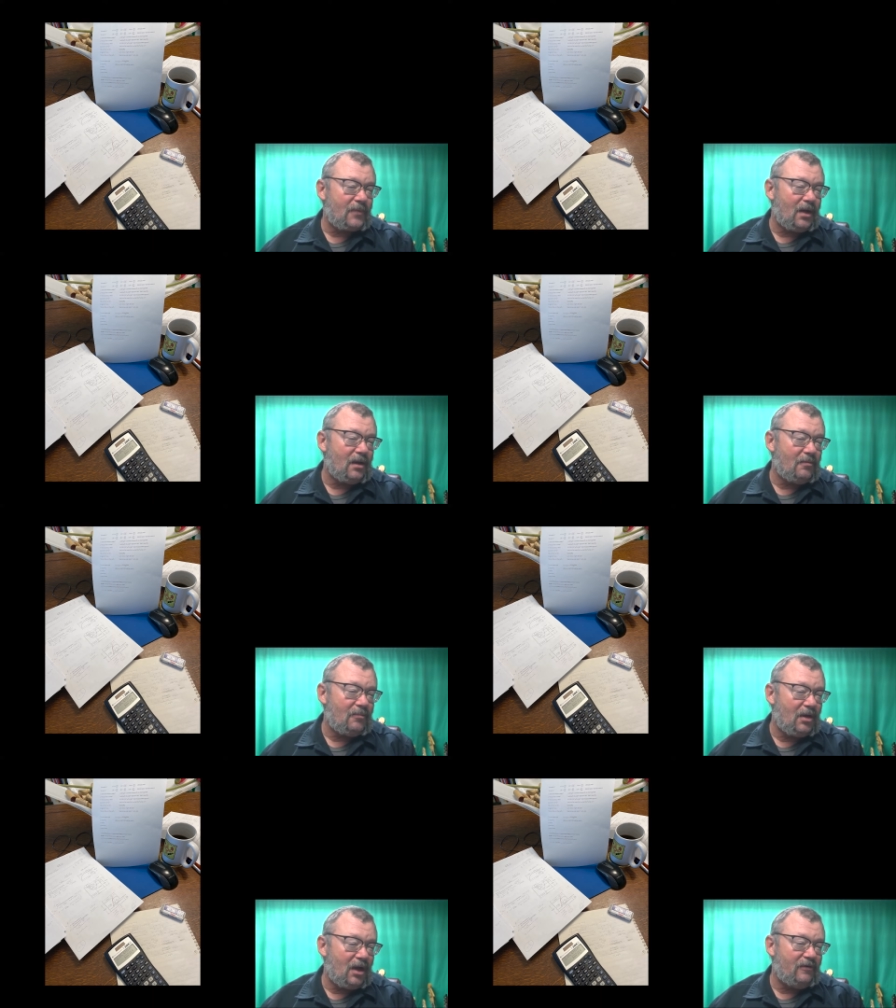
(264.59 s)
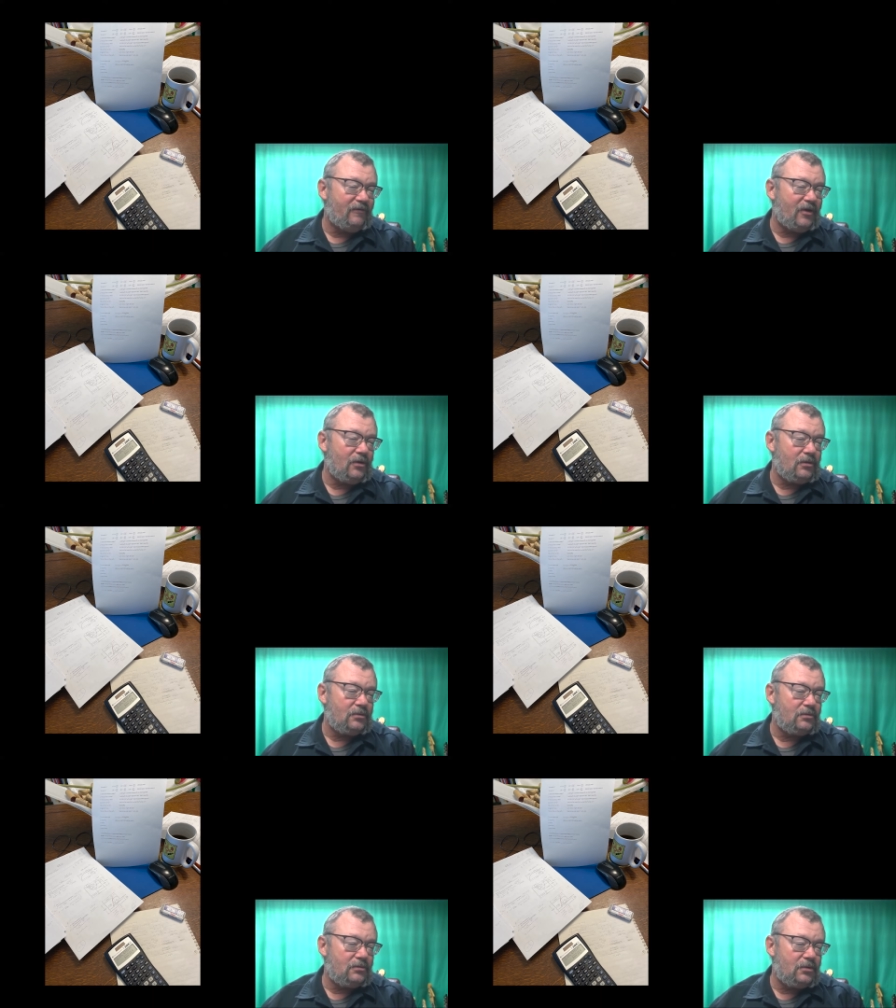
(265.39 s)
I feel
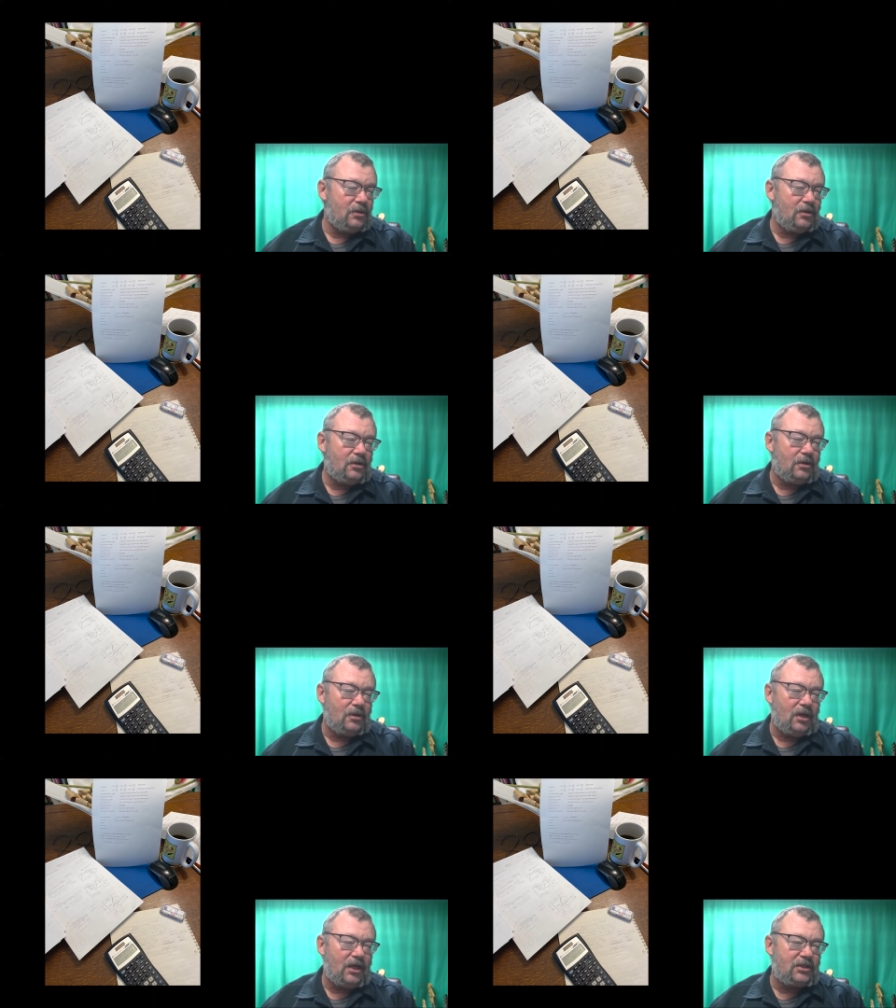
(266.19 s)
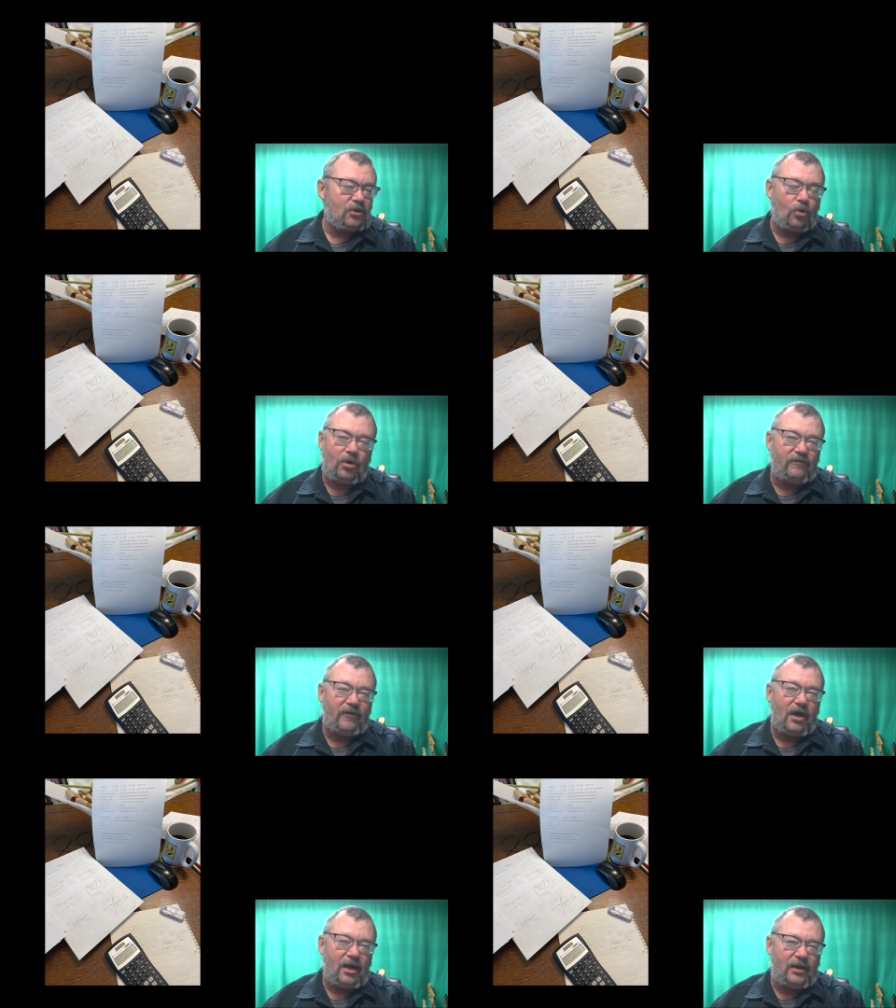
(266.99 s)
less
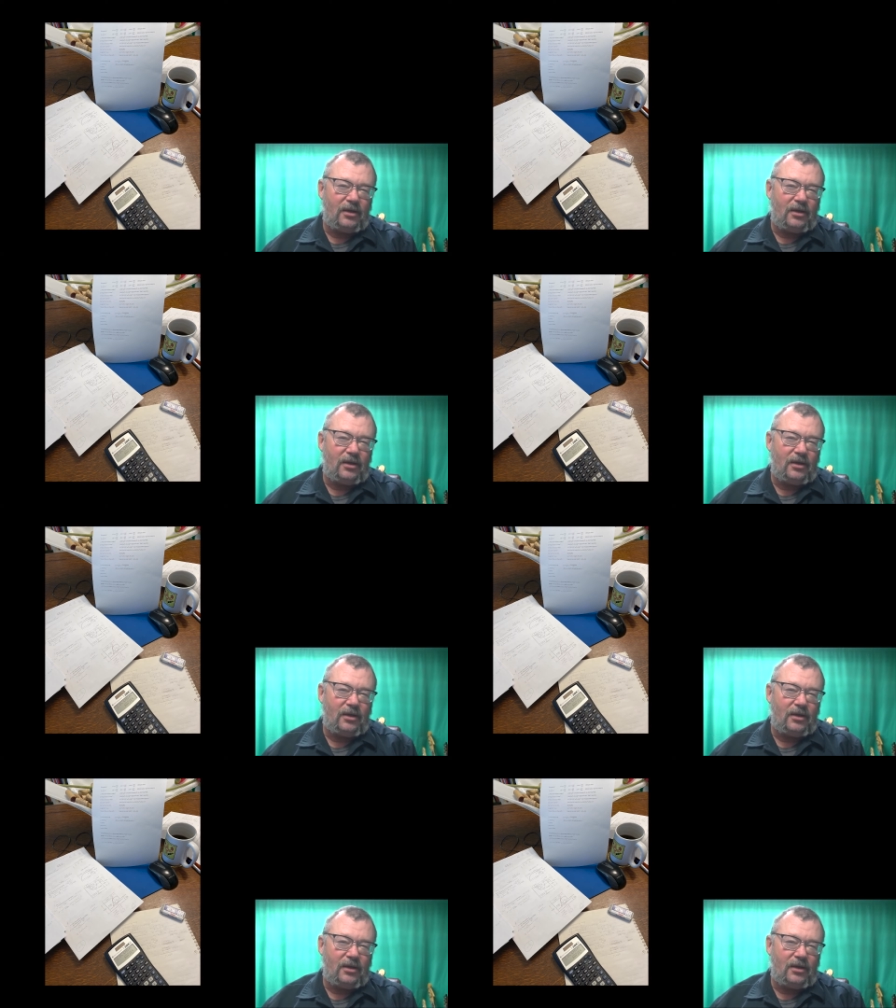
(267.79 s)
horrified